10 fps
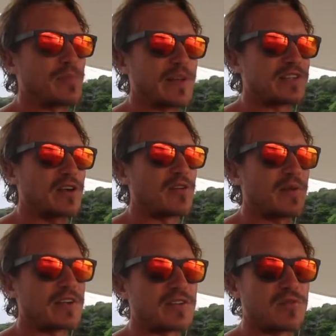replace all the
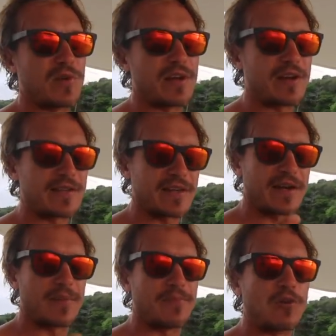rest of the rig because I
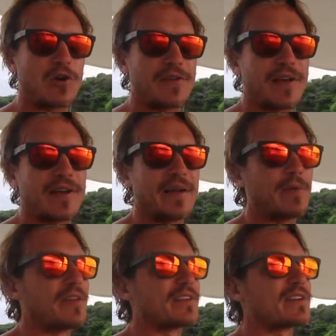got to roll a
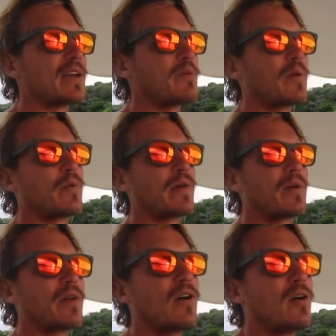Dyneema this time when, when I
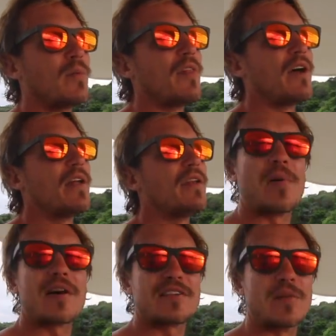went home and then
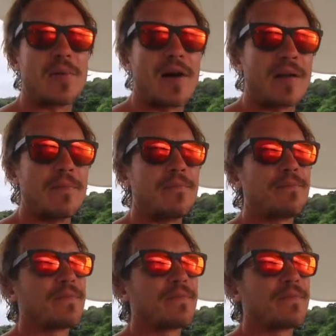epoxy the bottom